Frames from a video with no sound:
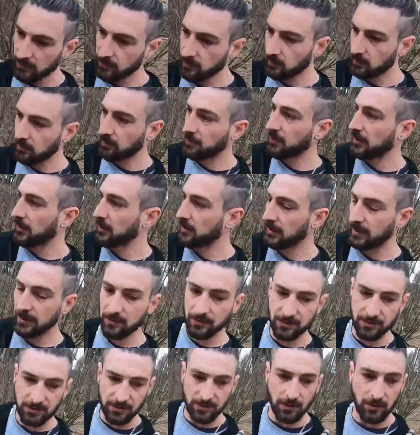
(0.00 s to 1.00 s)
Someone burnt
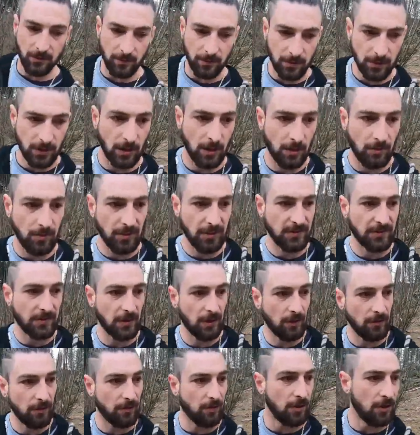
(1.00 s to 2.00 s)
out a stolen car, but there's
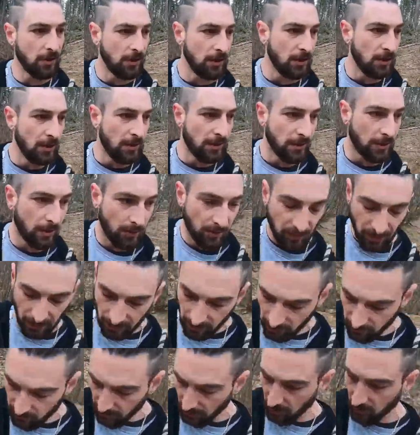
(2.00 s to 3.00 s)
no no
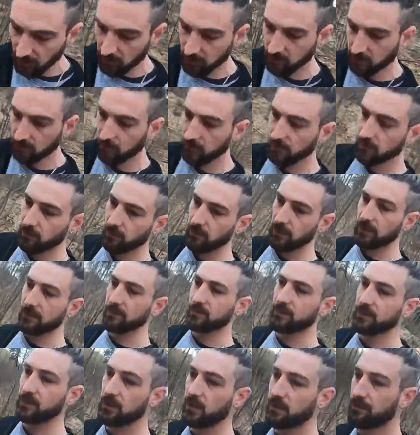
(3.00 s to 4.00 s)
burn marks on the
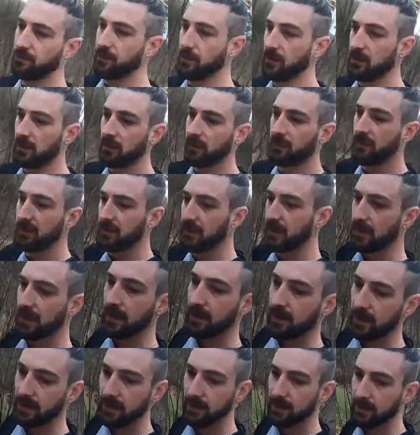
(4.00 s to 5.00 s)
ground, so I don't think it'd be
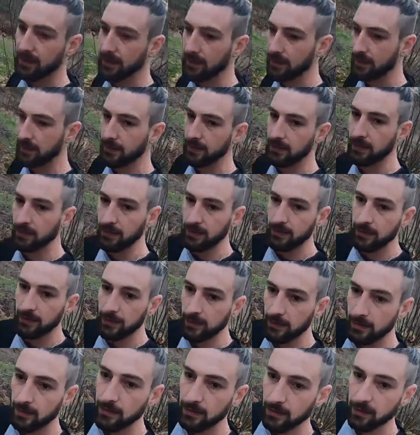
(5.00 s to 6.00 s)
that.
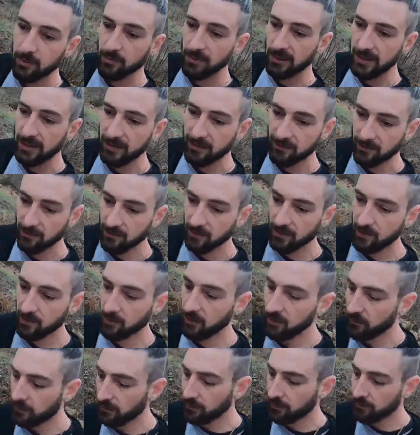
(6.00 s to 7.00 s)
Come on, cows,
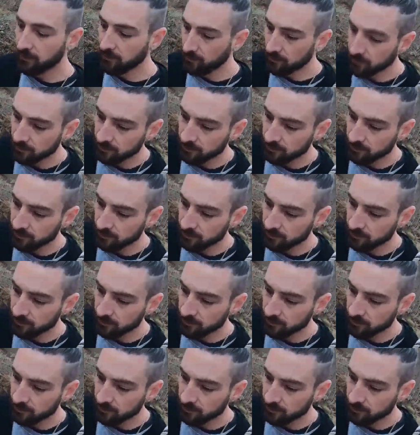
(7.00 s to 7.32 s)
get move on.